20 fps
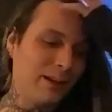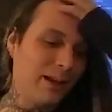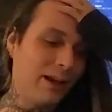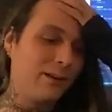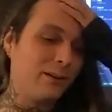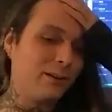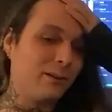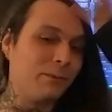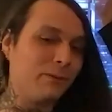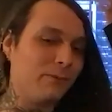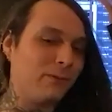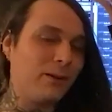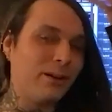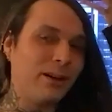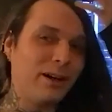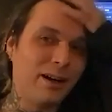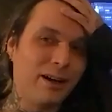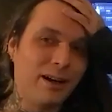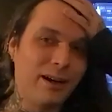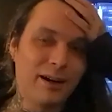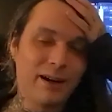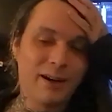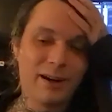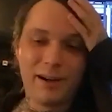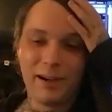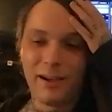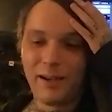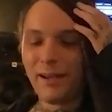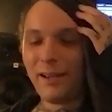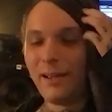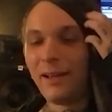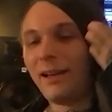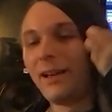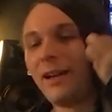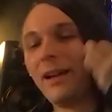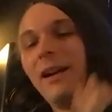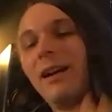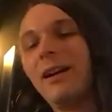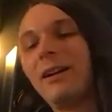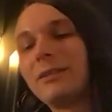I don't know, before,
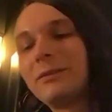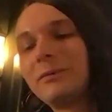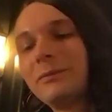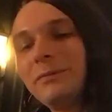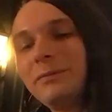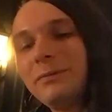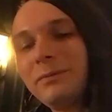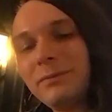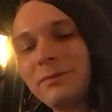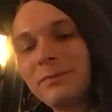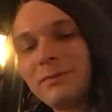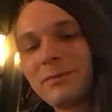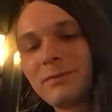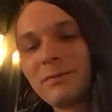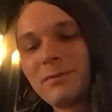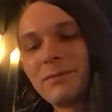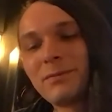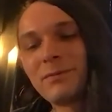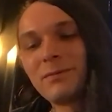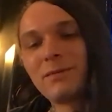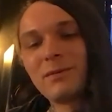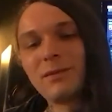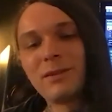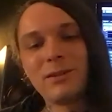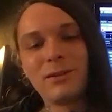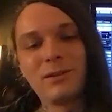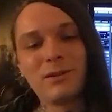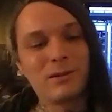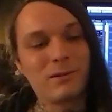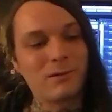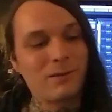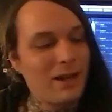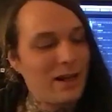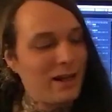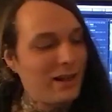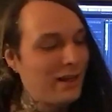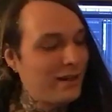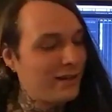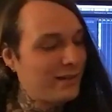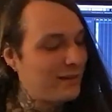uh, you
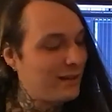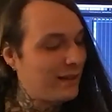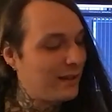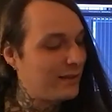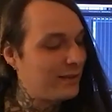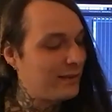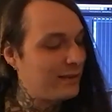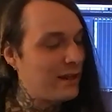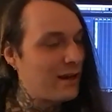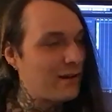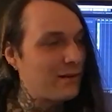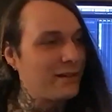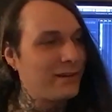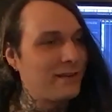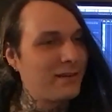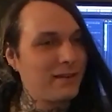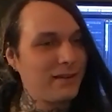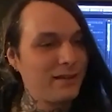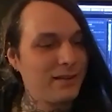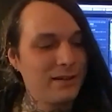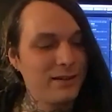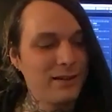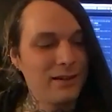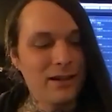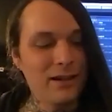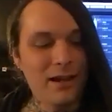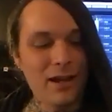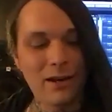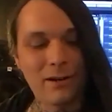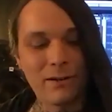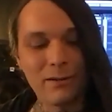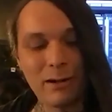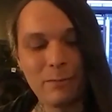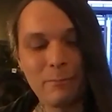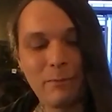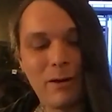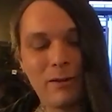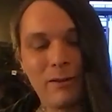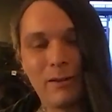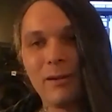realize that there is a good
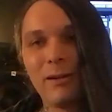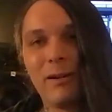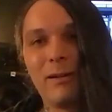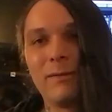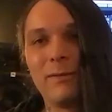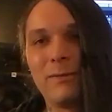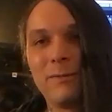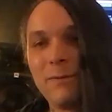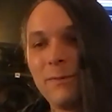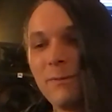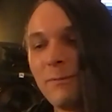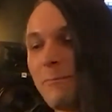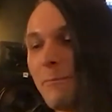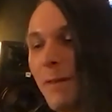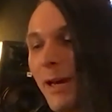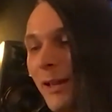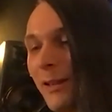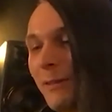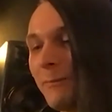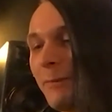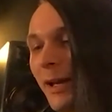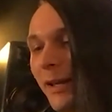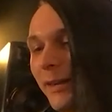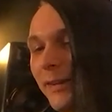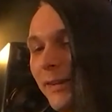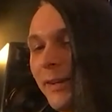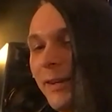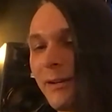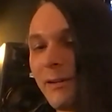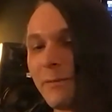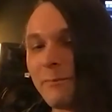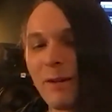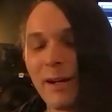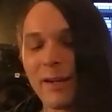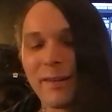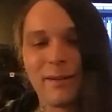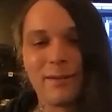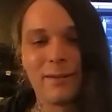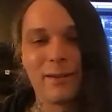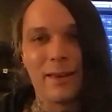amount of metal bands here in
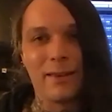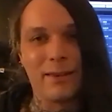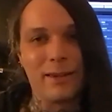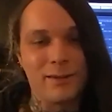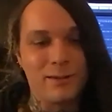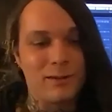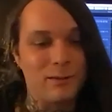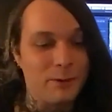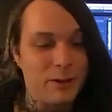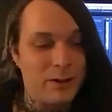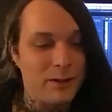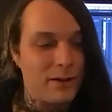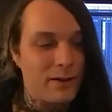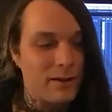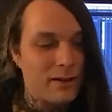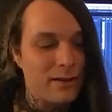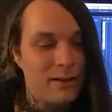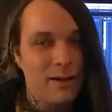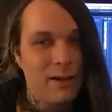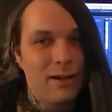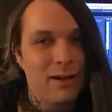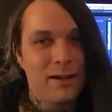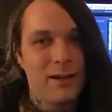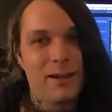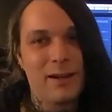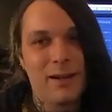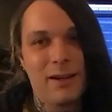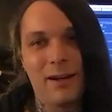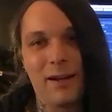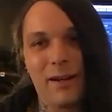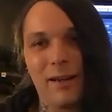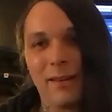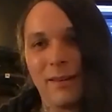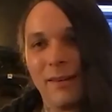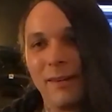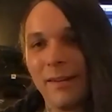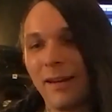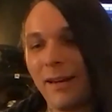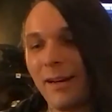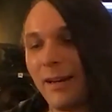Mexico that needs to be heard. And